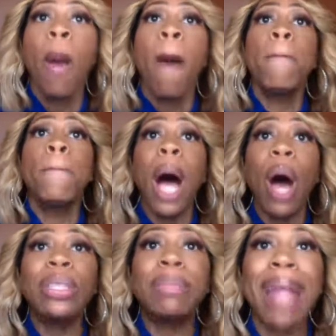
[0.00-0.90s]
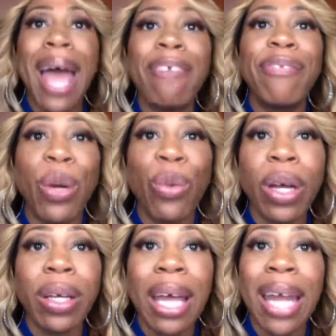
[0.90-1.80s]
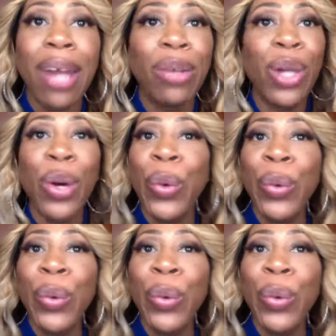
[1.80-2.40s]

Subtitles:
Most black folk, and I don't know